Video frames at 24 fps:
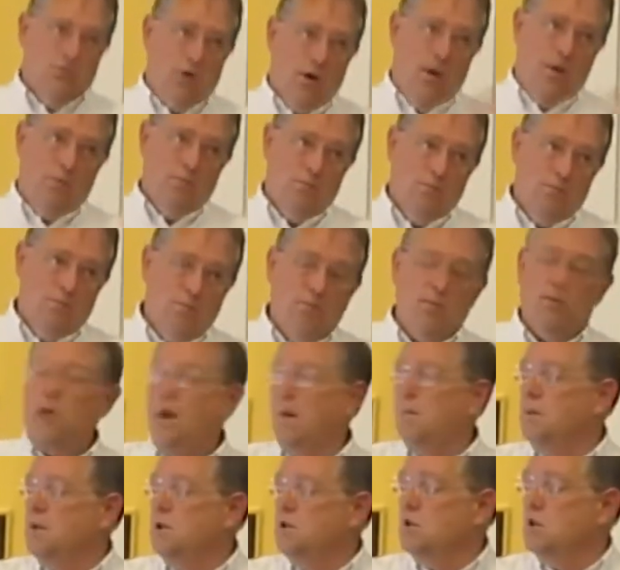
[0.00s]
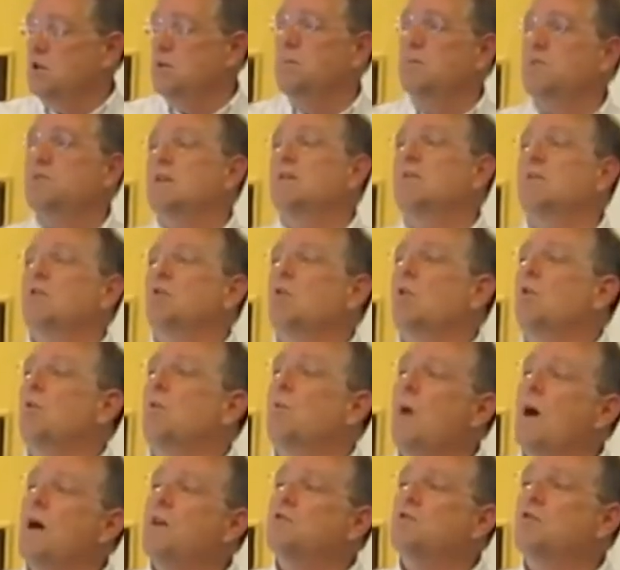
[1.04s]
from coming to the Pacific
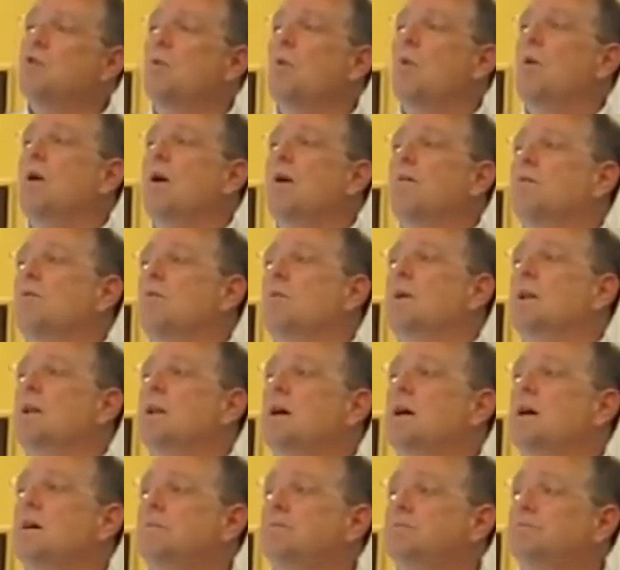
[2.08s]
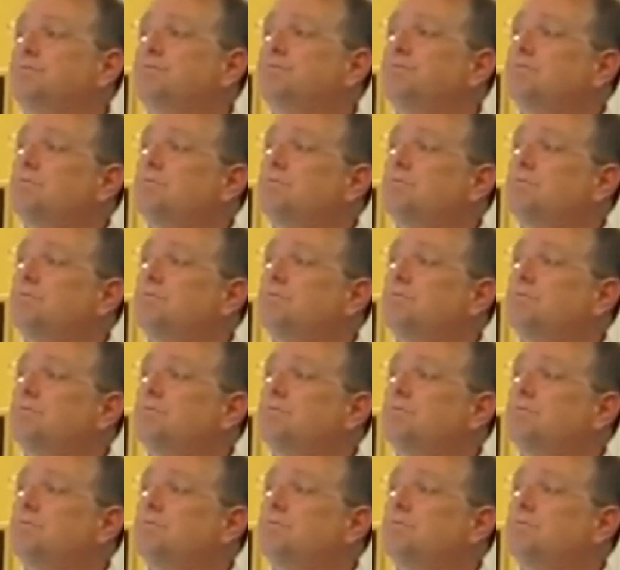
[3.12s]
Northwest or wherever we live.